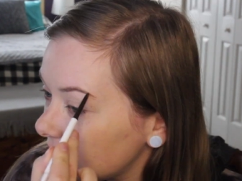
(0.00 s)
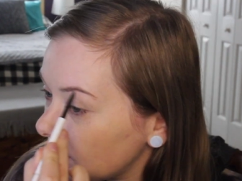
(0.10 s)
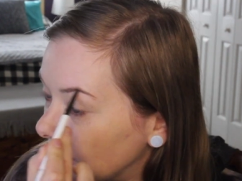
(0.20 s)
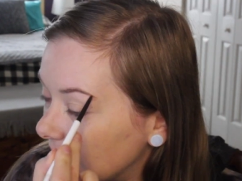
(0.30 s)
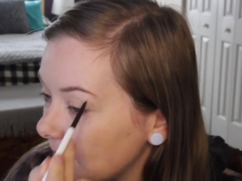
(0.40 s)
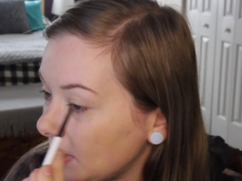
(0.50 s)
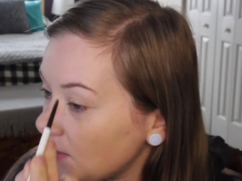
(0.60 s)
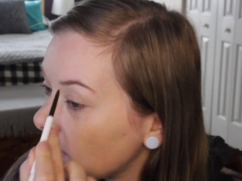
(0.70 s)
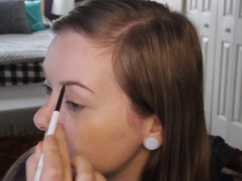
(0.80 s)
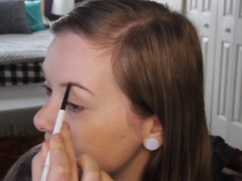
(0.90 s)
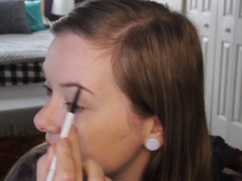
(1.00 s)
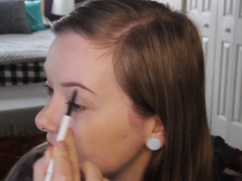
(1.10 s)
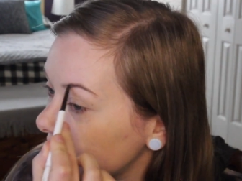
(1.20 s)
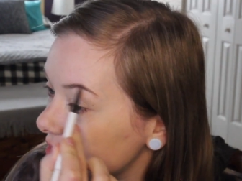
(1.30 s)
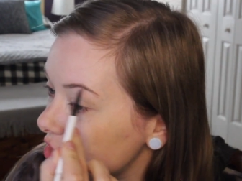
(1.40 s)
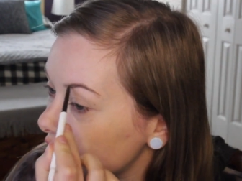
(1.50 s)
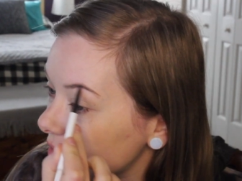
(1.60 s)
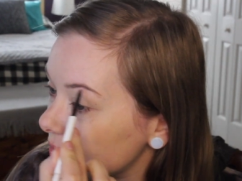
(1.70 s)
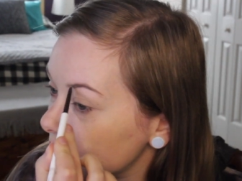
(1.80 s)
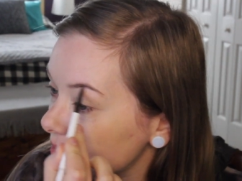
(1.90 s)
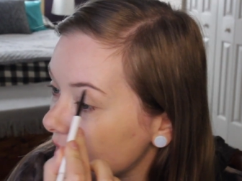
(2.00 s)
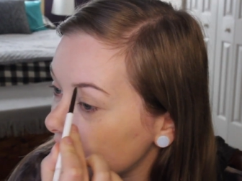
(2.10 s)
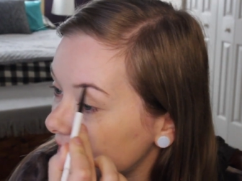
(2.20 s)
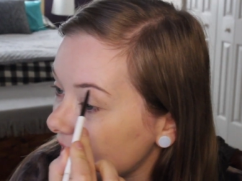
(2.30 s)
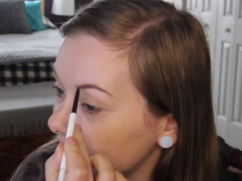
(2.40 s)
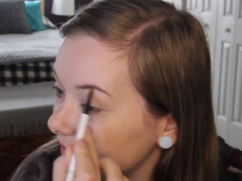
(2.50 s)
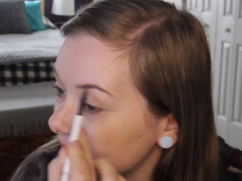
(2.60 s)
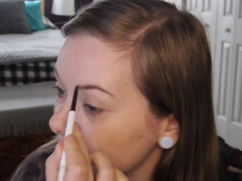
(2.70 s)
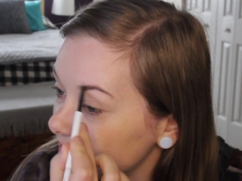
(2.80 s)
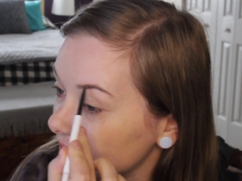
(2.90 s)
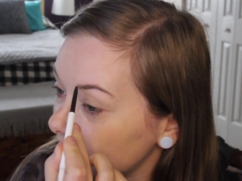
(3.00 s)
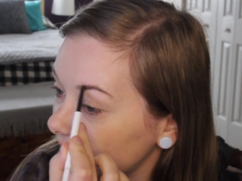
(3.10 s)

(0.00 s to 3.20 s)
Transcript: So anybody watching any good shows on Netflix right